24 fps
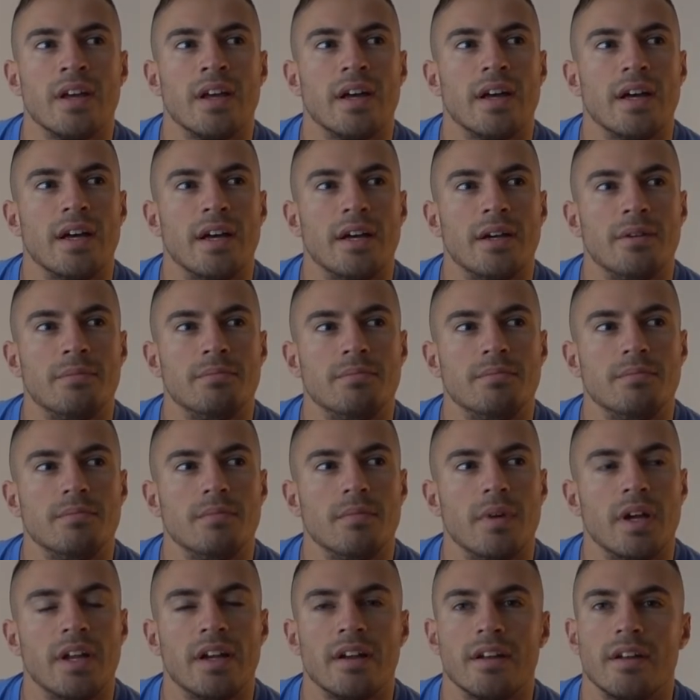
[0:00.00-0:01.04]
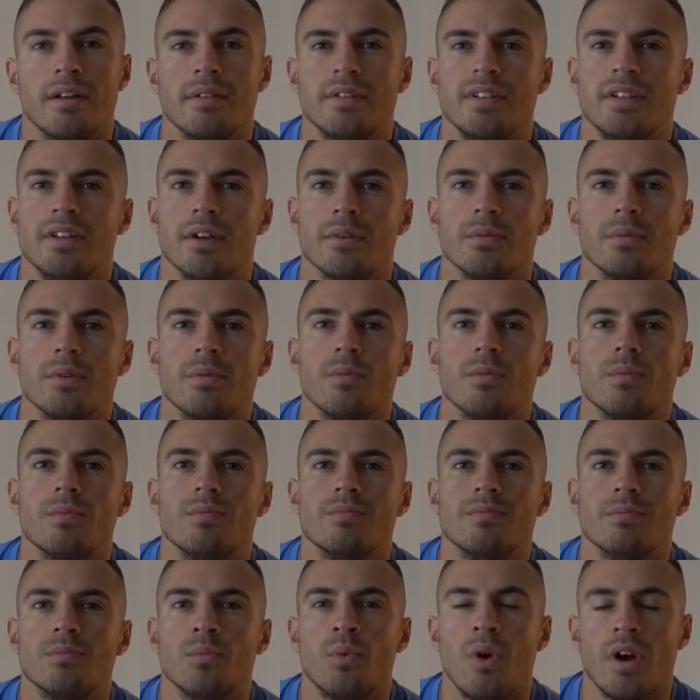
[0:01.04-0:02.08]
And you know,
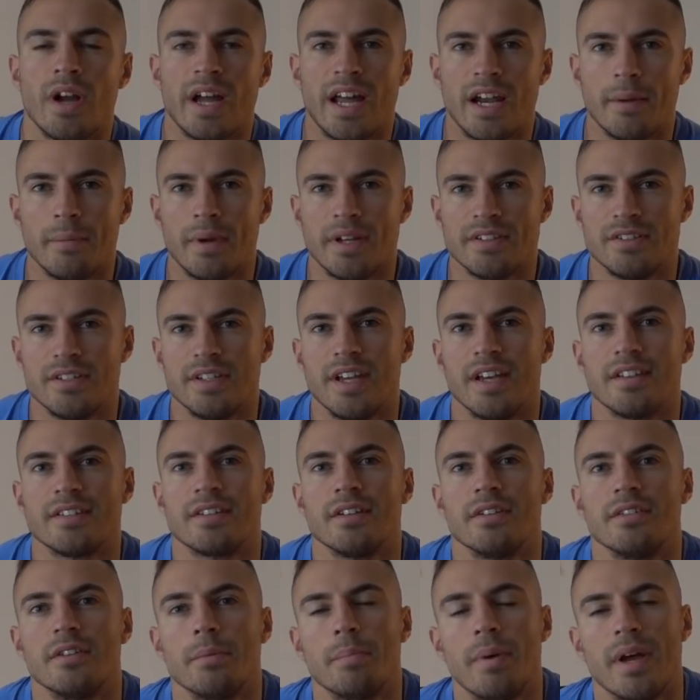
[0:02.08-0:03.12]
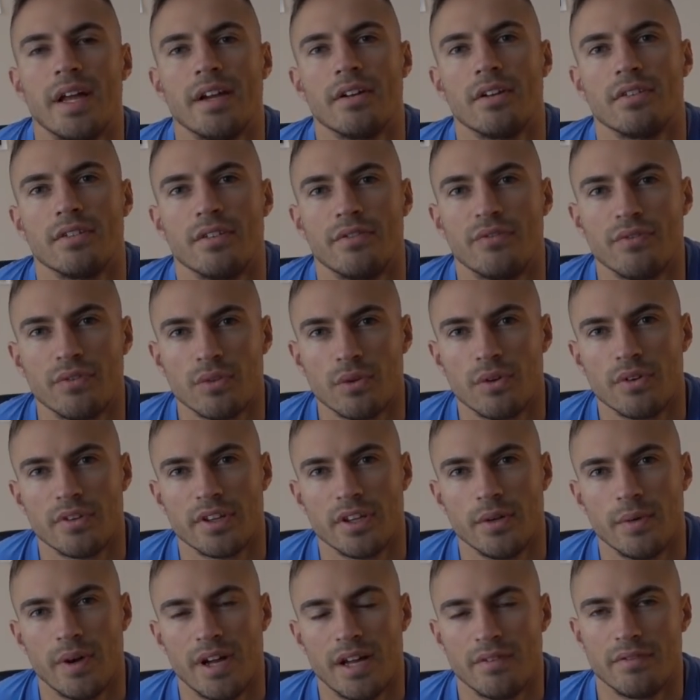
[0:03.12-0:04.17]
what kind of mats you get is going to depend on the floor that
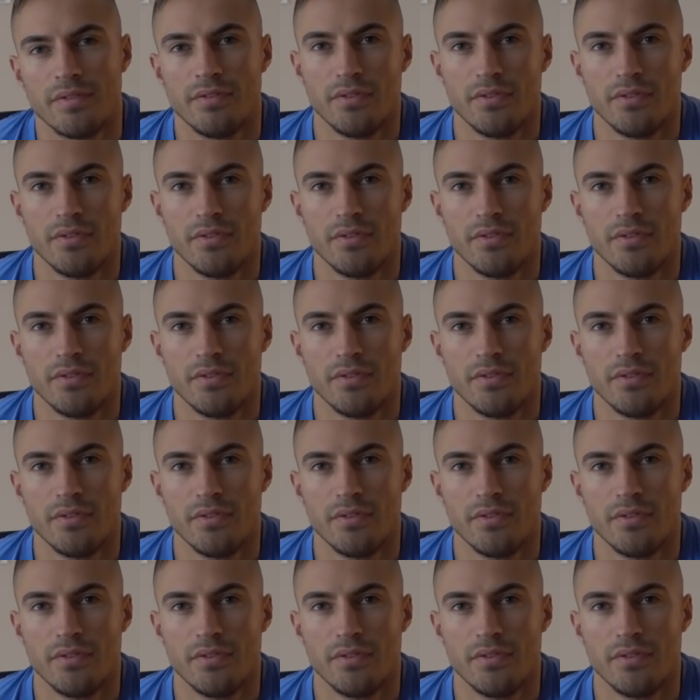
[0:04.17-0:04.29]
you have.